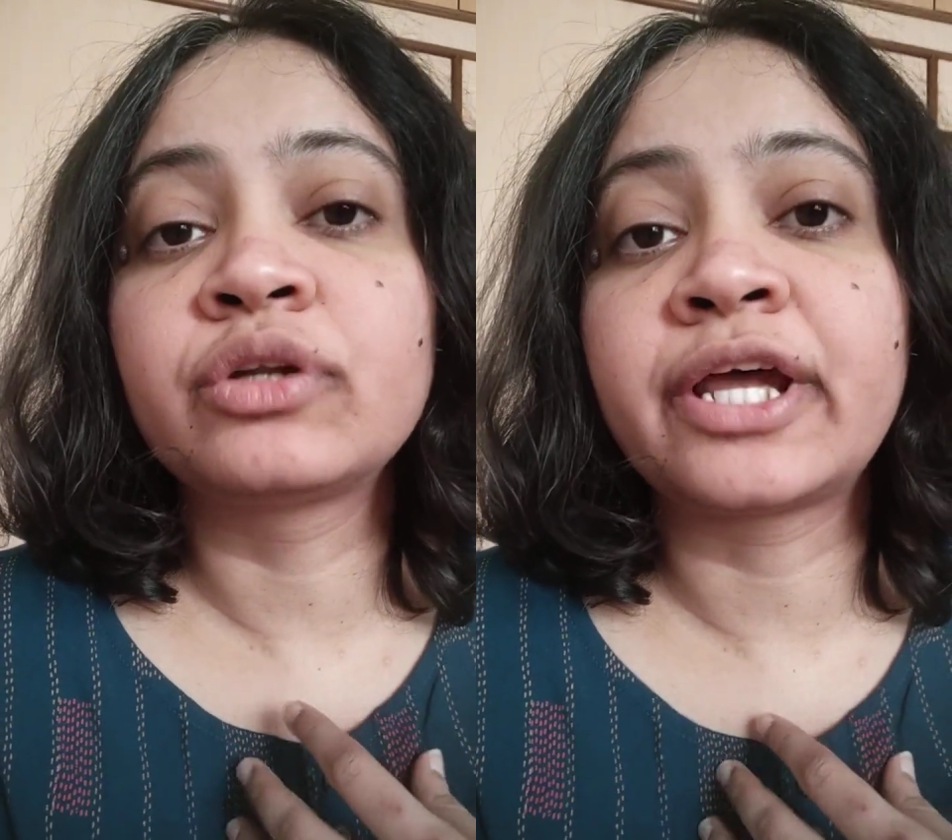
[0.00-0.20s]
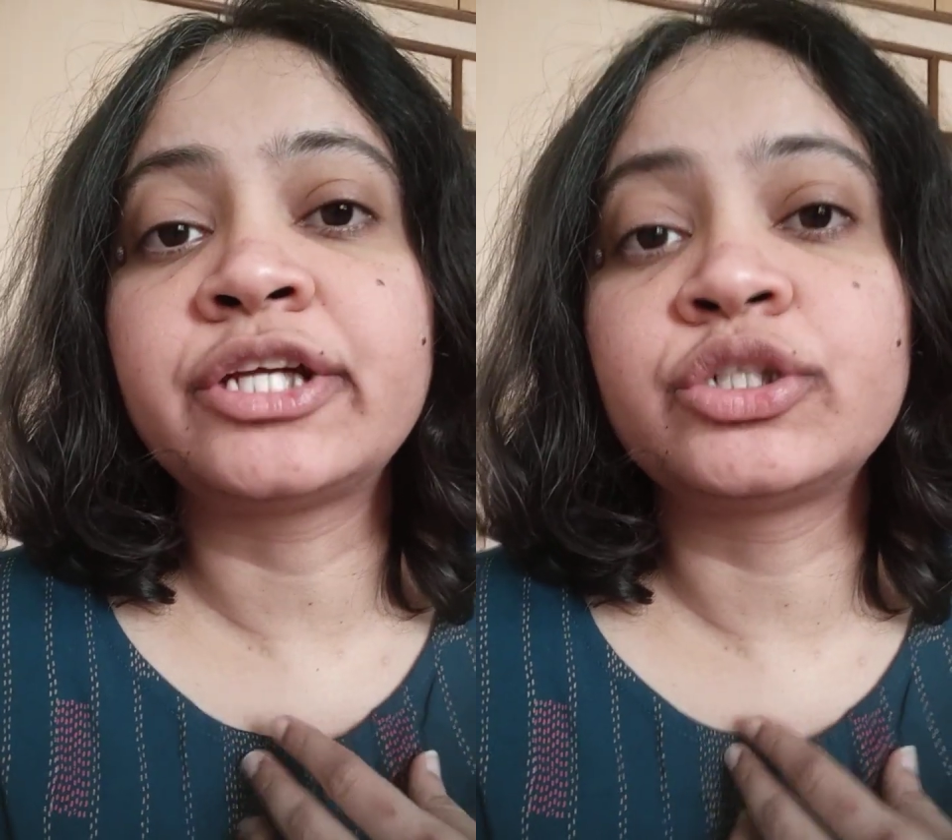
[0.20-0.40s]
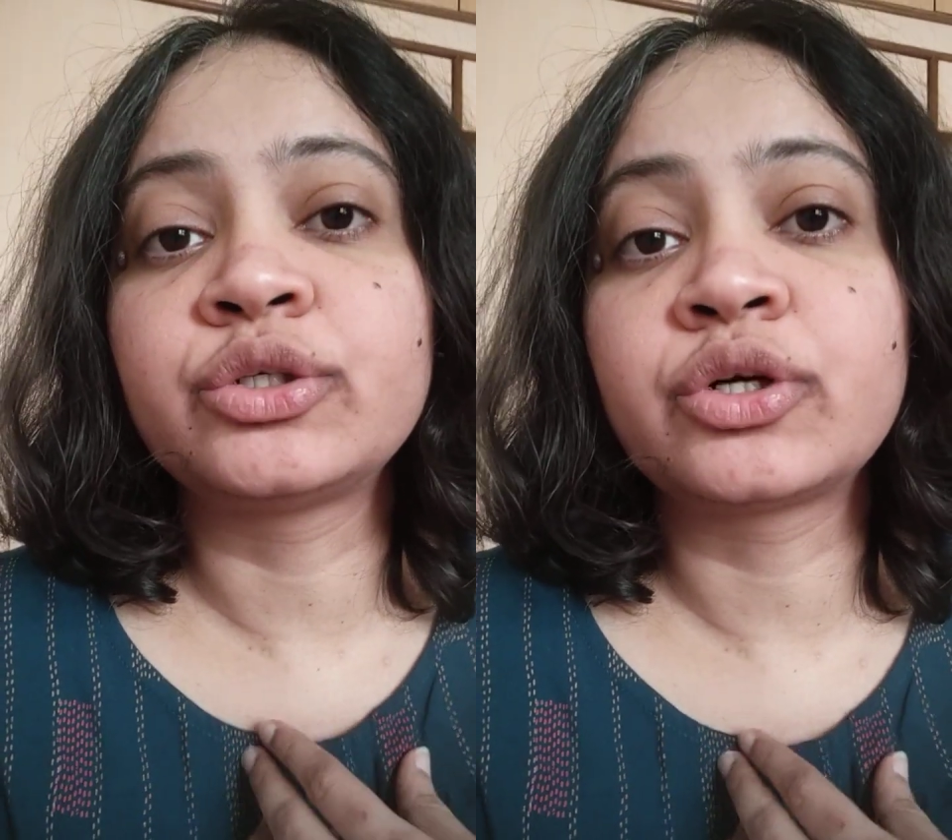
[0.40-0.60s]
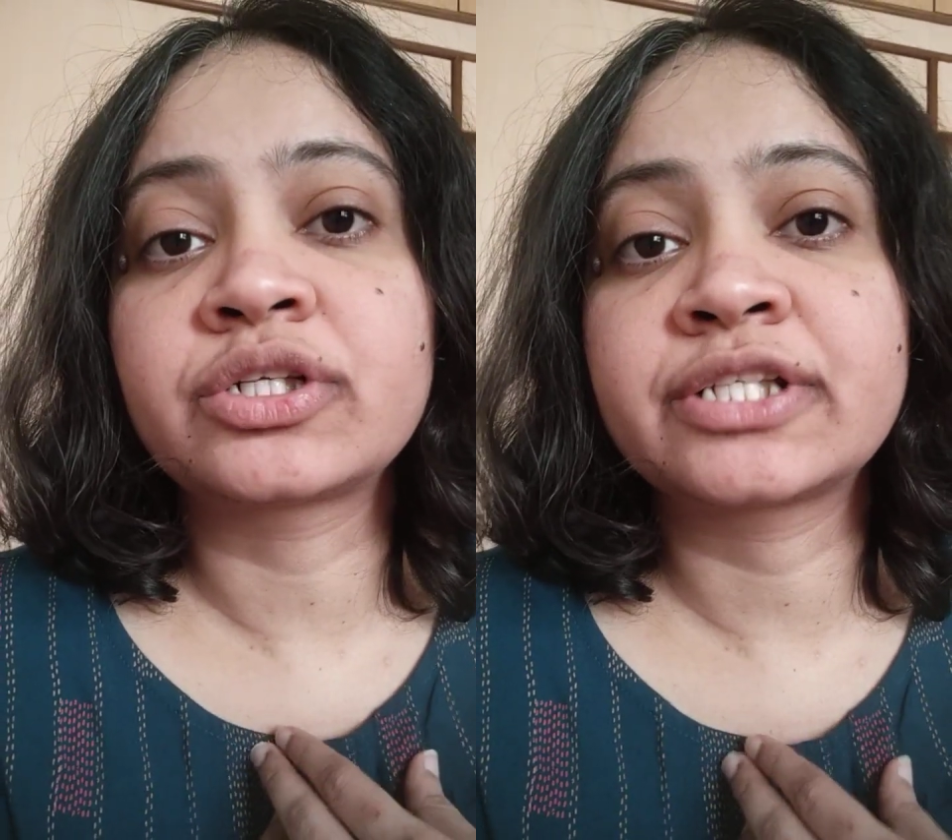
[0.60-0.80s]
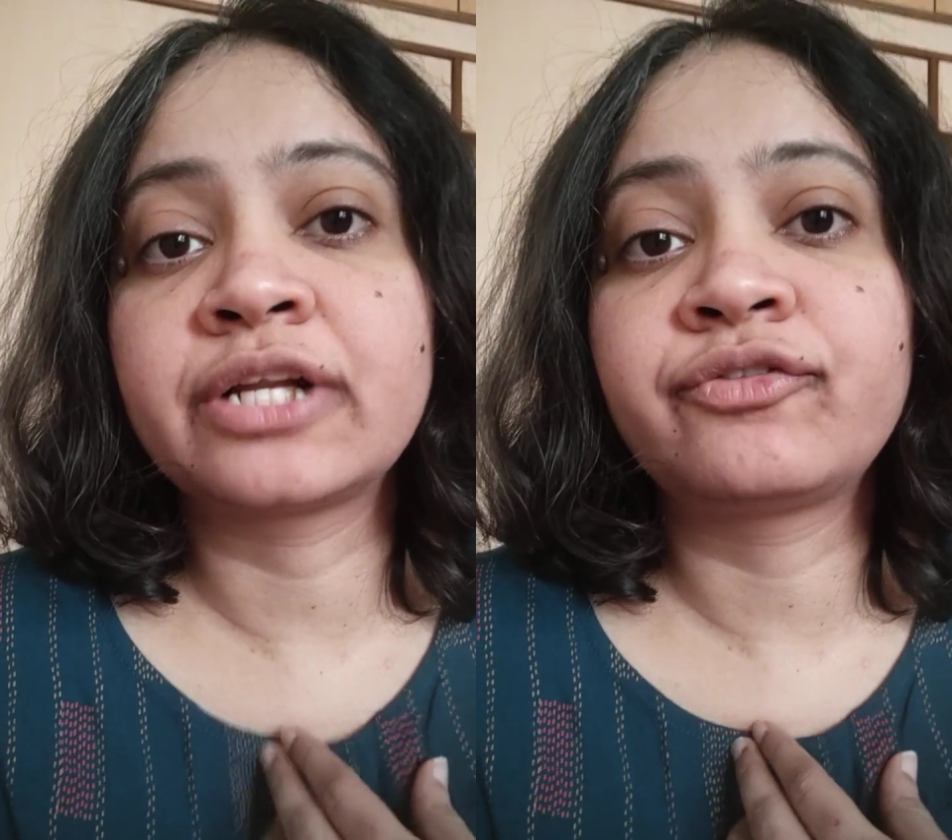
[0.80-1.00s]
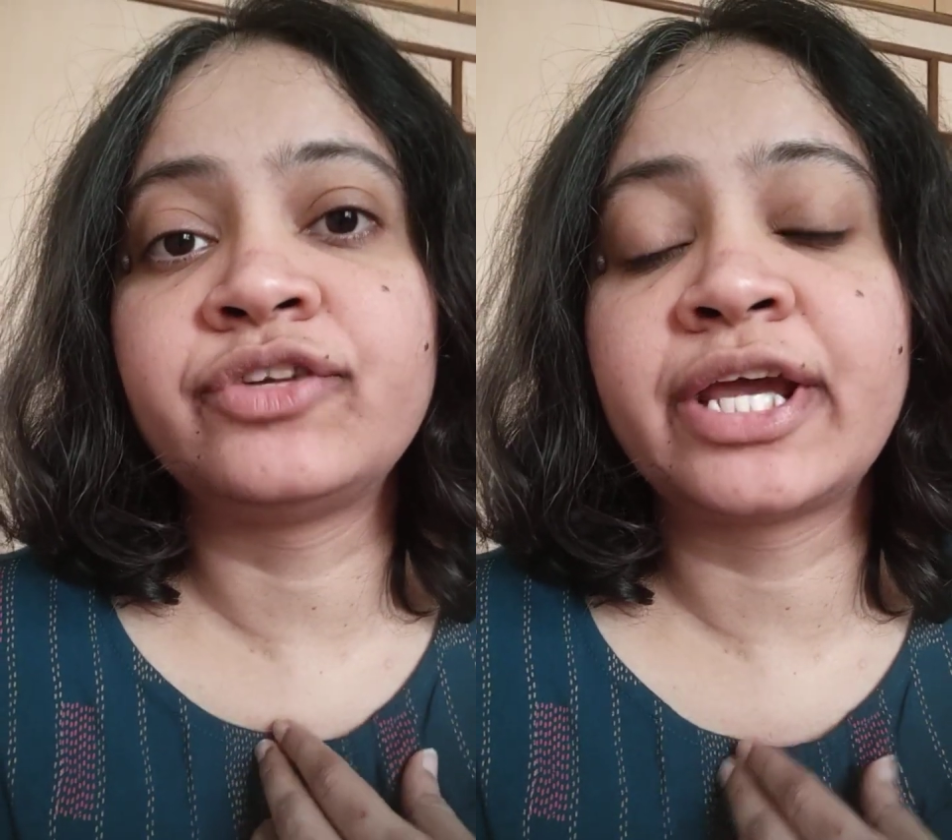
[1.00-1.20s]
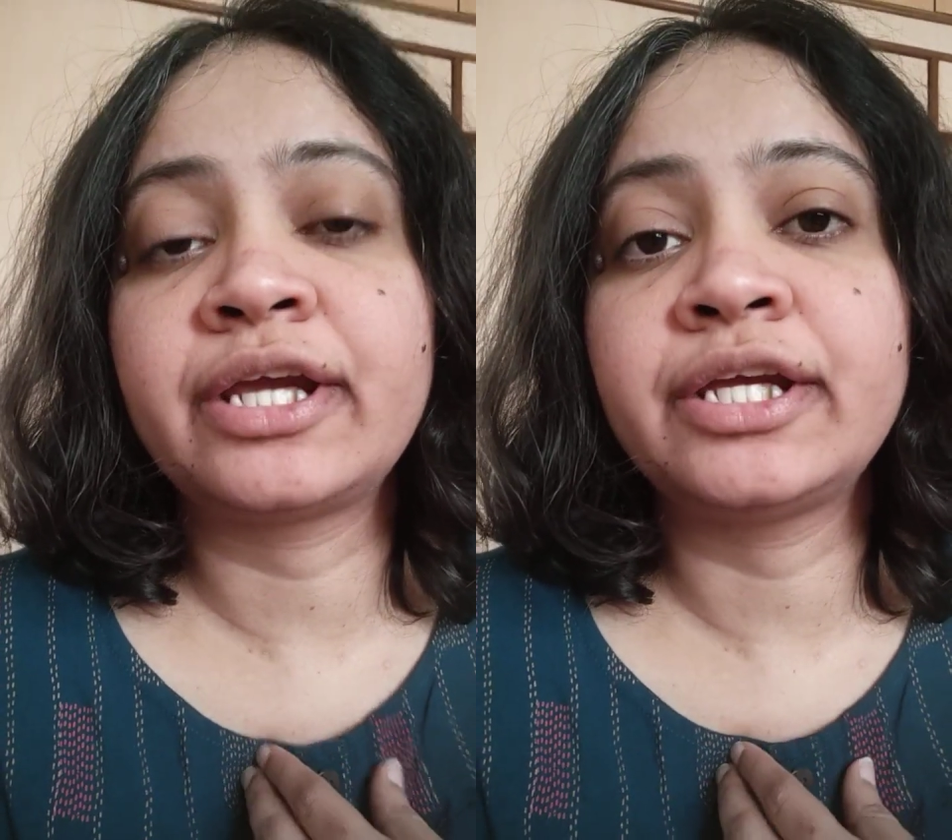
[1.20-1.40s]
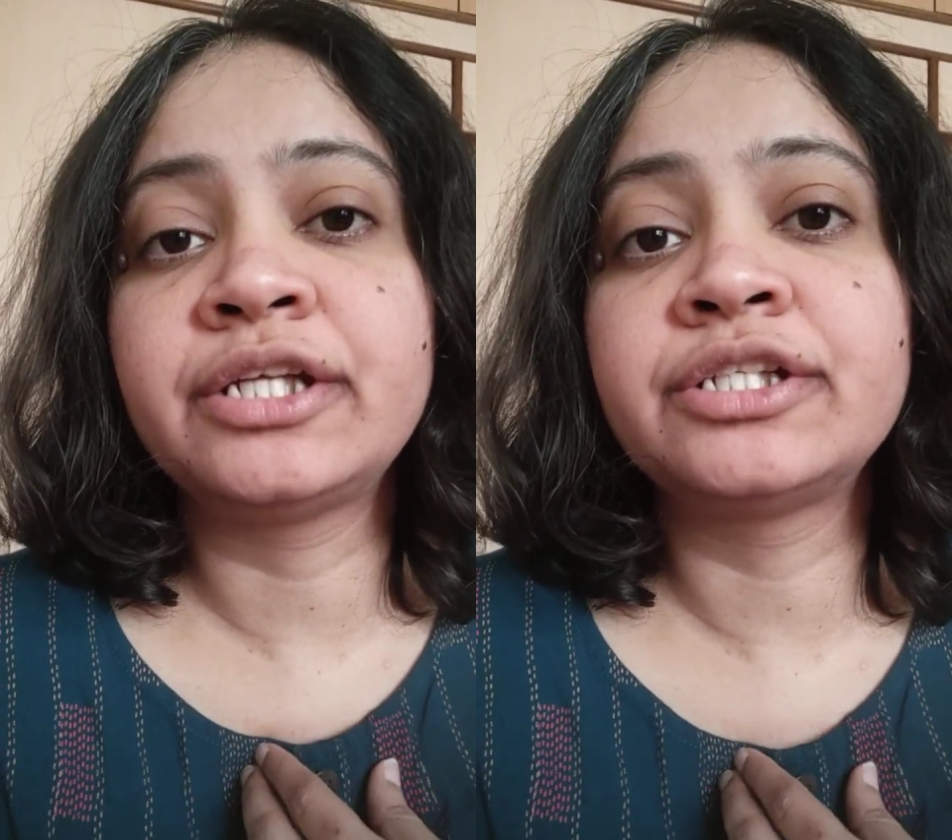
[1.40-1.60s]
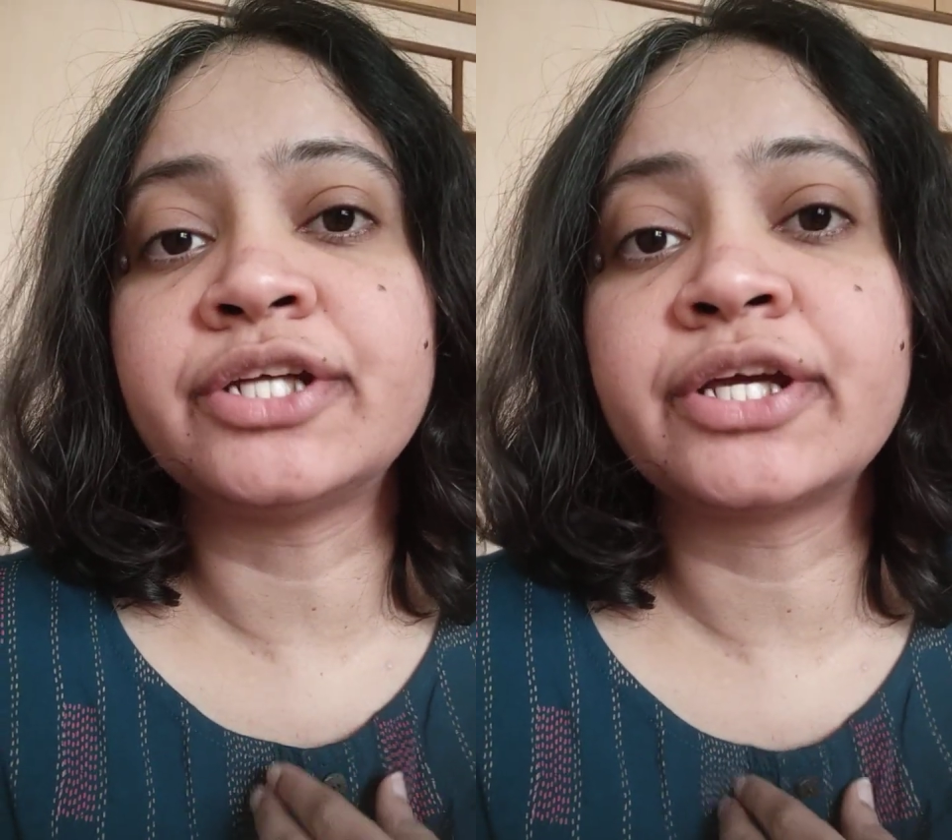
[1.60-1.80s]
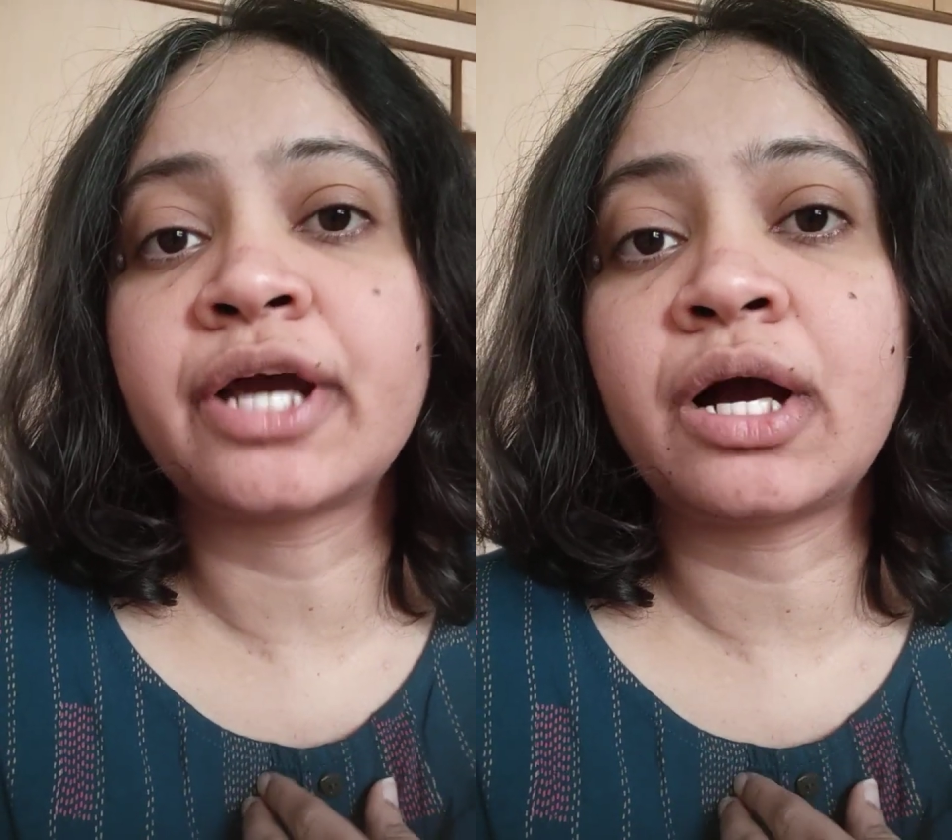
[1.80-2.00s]
to lie to yourself day in,
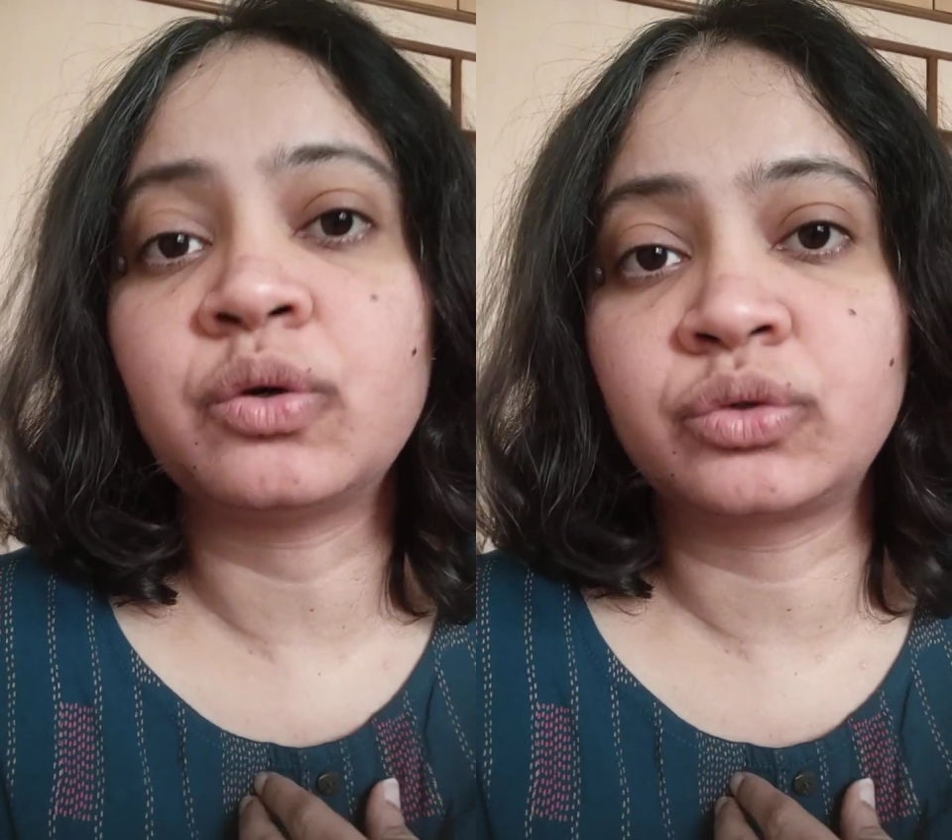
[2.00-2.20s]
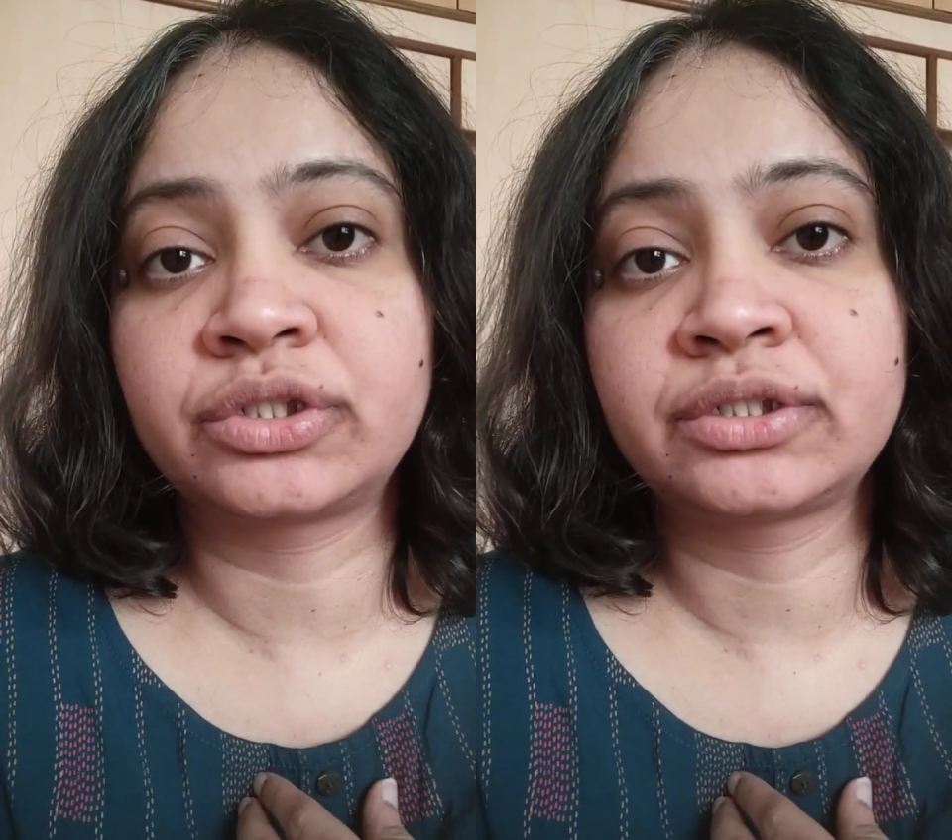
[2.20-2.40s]
day out.